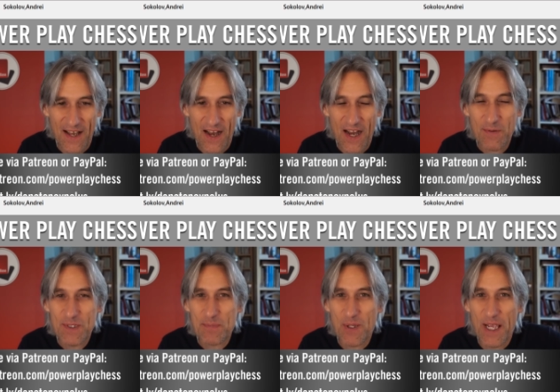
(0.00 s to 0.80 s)
I was
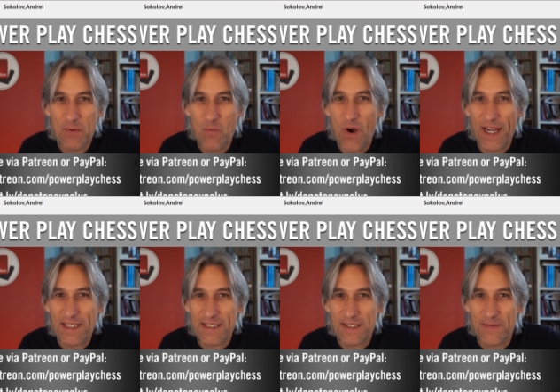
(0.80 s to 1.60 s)
playing
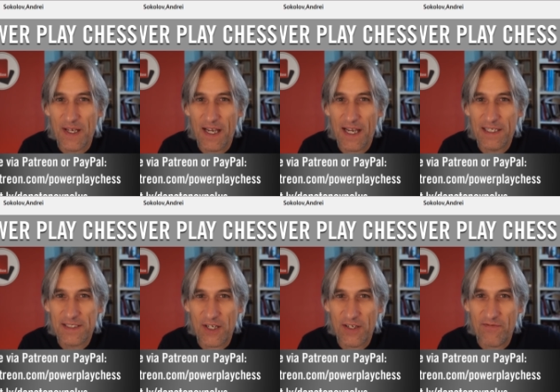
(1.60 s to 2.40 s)
white and
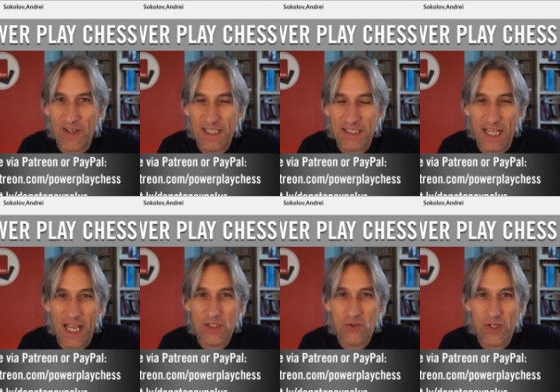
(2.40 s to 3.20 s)
I faced
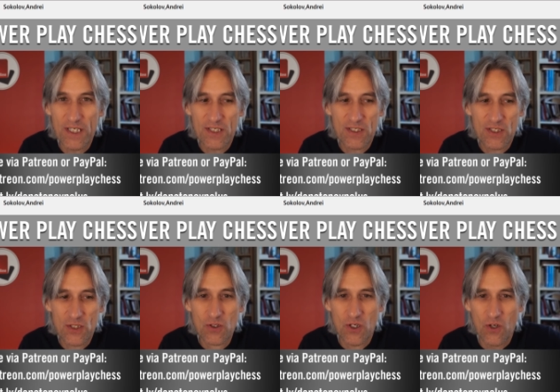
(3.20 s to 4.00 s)
Andrei
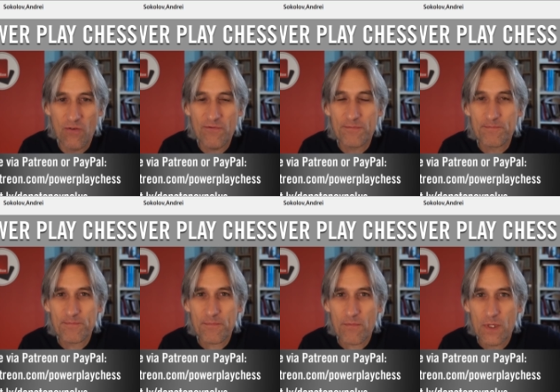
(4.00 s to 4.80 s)
Sokolov,
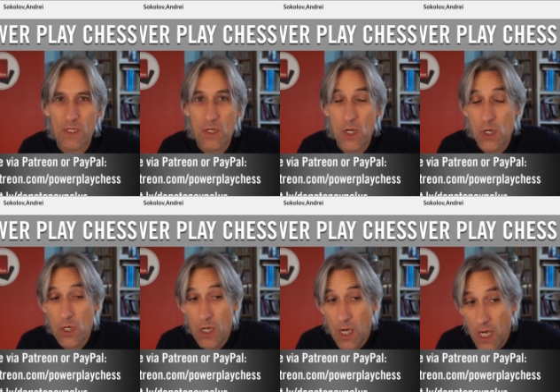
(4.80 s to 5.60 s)

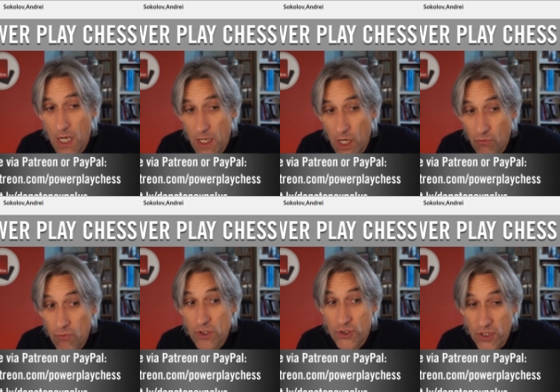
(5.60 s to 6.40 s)
uh, a
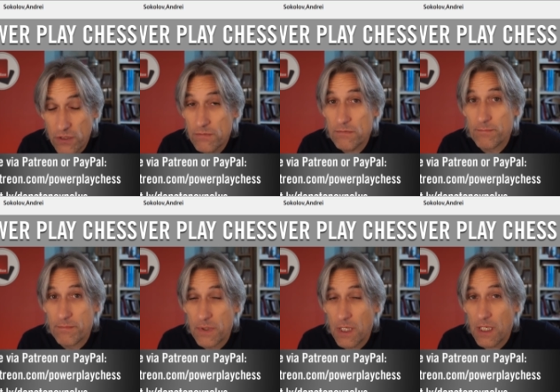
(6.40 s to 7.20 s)
Russian
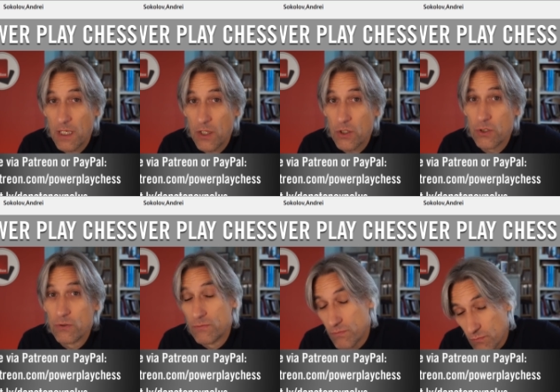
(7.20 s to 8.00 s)
uh,
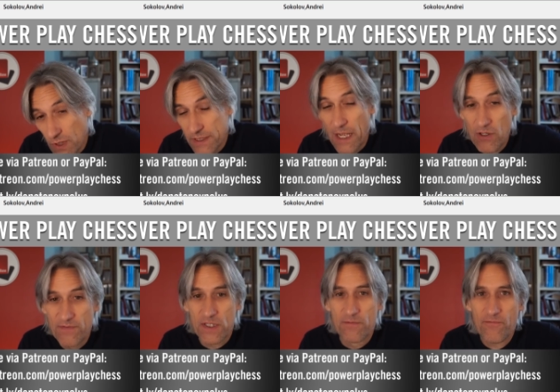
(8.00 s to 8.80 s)
who, well, now
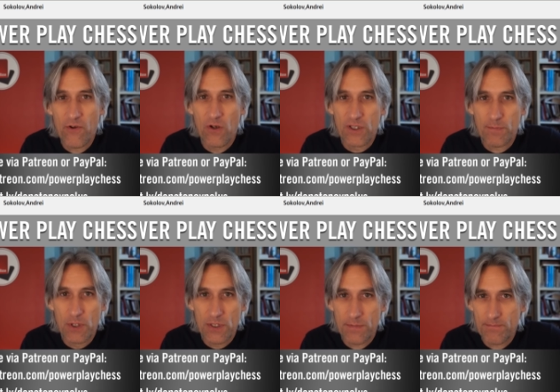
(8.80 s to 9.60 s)
lives in France,
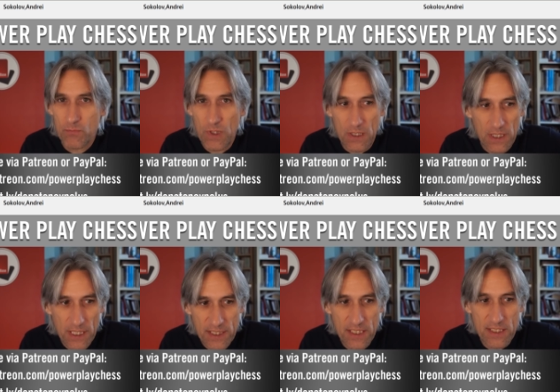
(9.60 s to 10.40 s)
but, well,
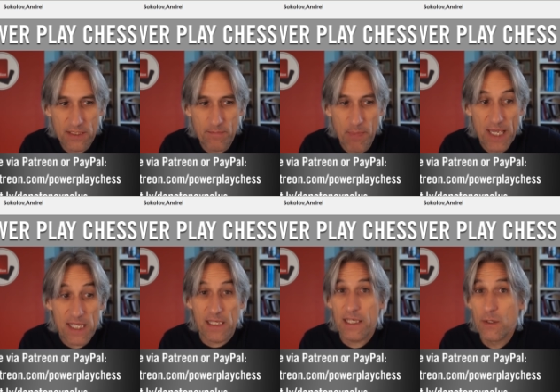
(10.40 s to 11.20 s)
at his
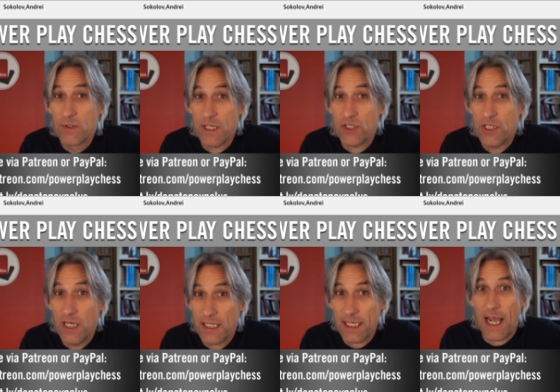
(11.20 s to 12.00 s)
peak, he was actually
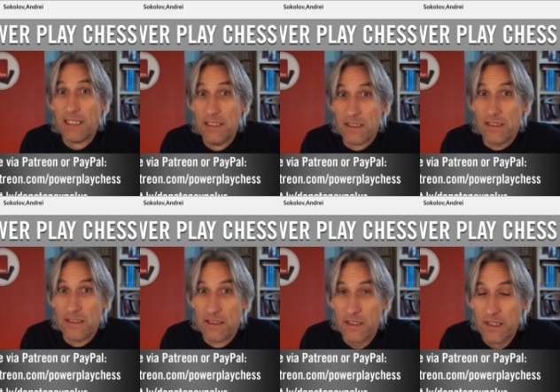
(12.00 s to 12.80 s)
a
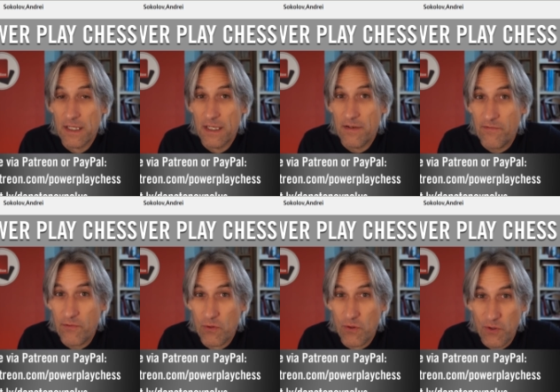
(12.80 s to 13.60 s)
candidate
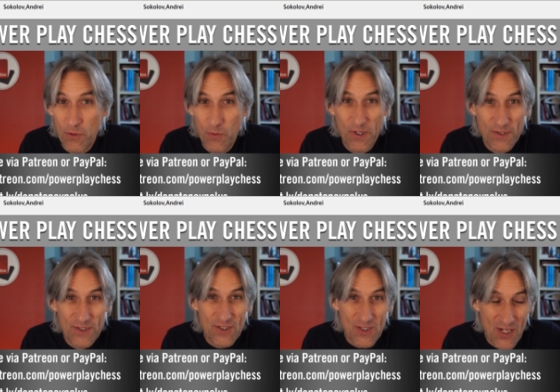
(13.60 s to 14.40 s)
for the
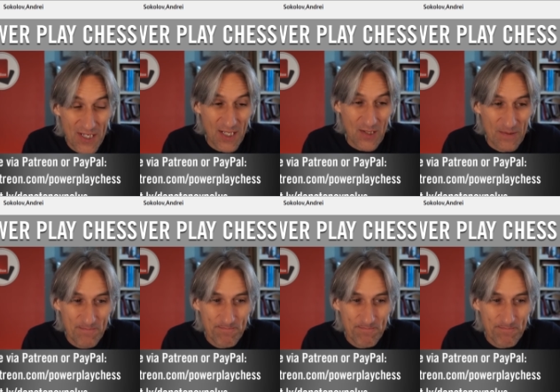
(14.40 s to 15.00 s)
world title.